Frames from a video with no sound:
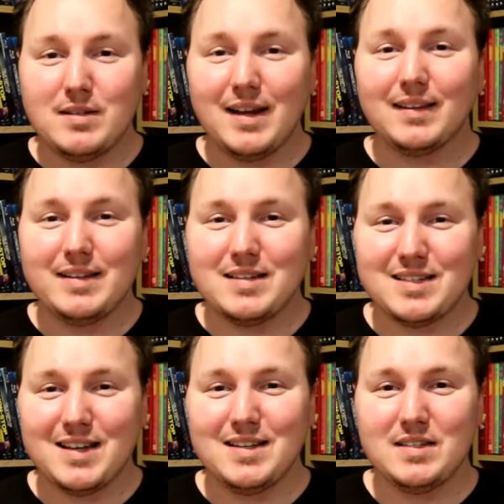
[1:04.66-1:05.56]
deadly
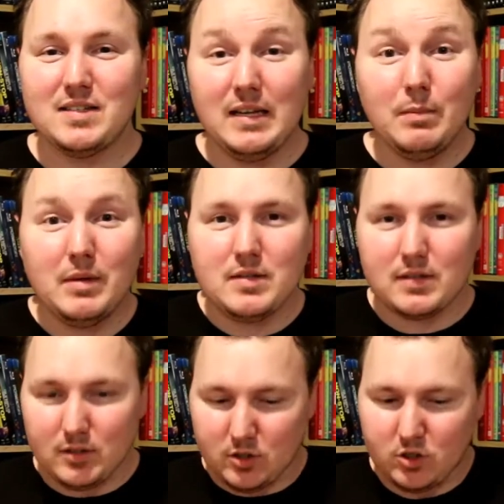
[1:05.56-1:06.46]
sins demons
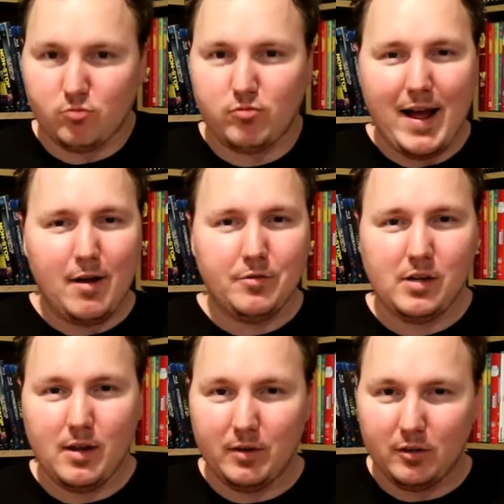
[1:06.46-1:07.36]
that surround
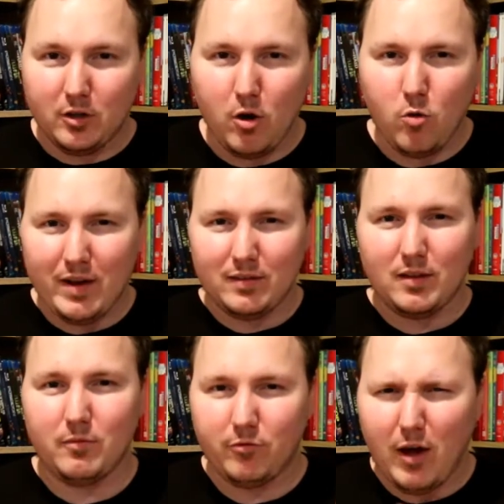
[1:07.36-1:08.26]
him and go with
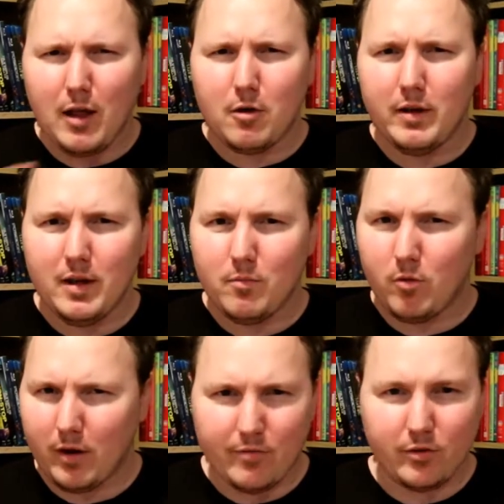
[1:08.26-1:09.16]
him, follow him
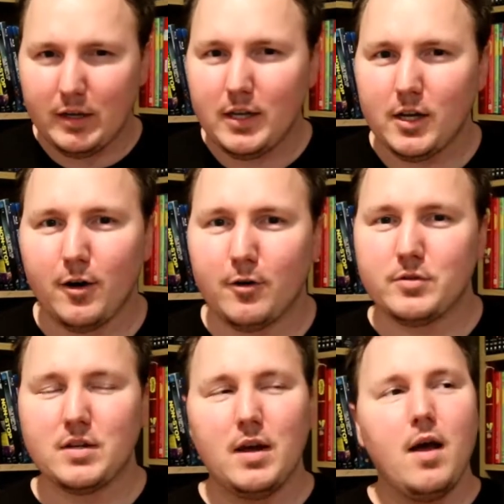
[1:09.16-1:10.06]
wherever he
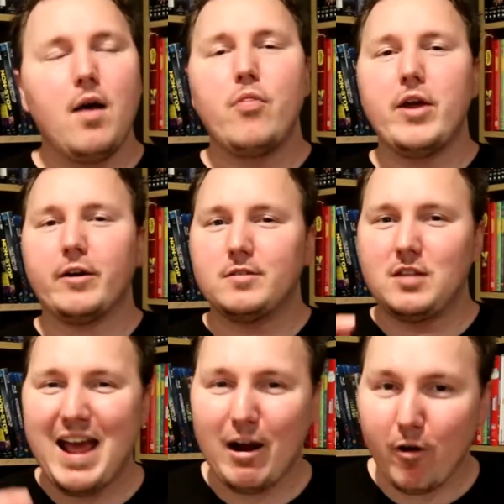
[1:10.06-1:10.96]
goes. They're
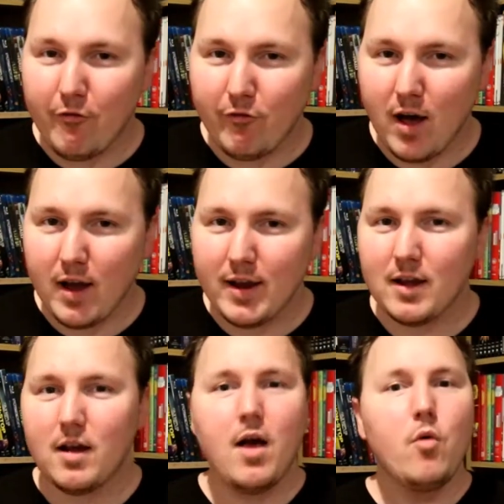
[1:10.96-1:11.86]

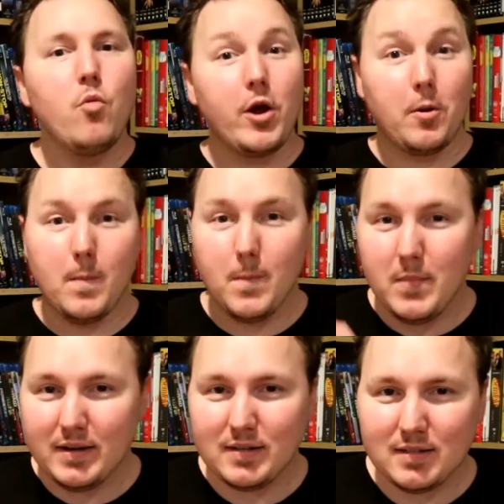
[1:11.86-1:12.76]
terrifying, they're
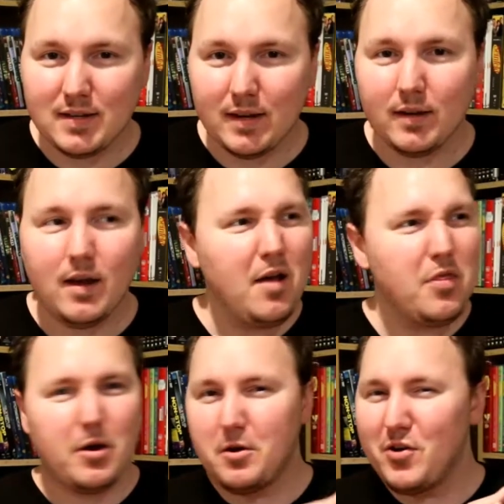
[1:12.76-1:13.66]
menacing,
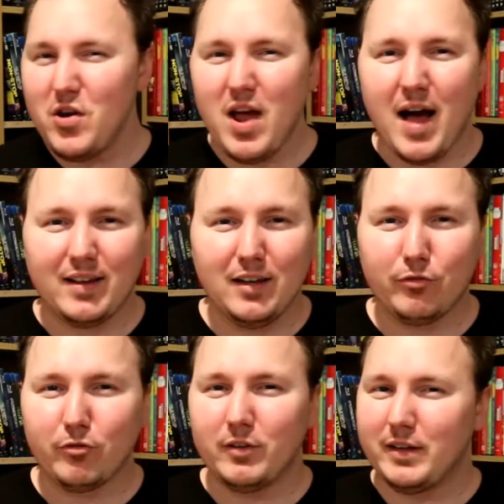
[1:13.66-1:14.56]
they're not
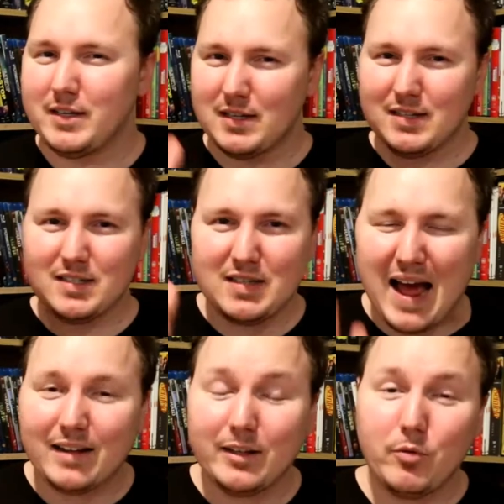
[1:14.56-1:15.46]
kid-friendly. It's
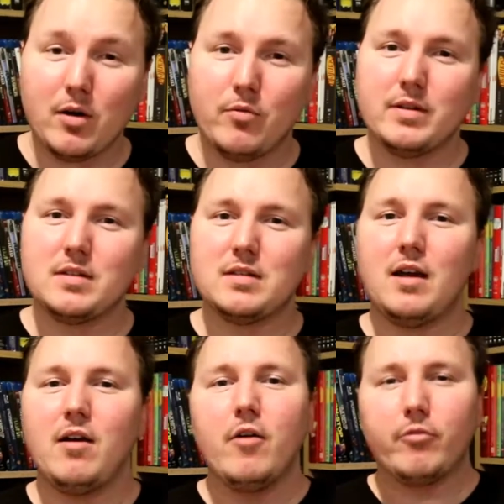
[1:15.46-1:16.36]
exactly what I want to
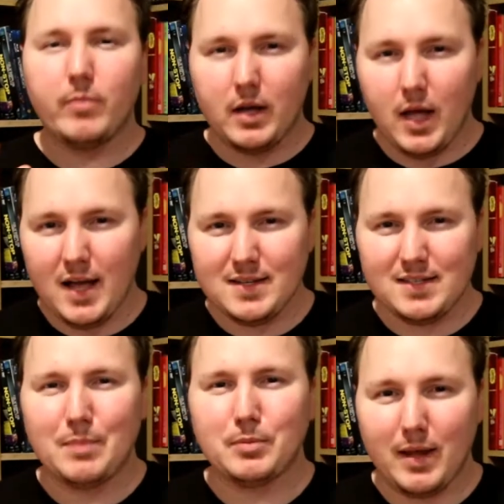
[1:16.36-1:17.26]
see from a
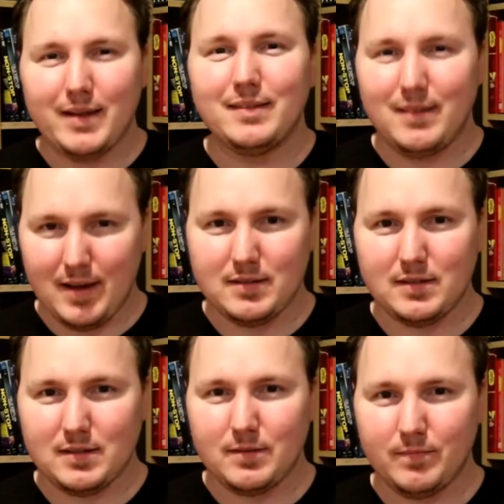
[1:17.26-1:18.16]
concept like
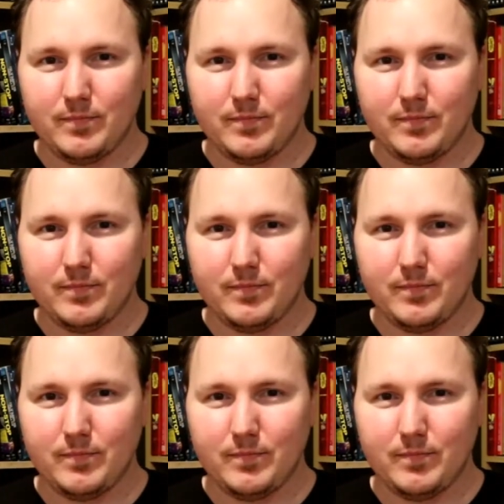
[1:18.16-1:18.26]
this.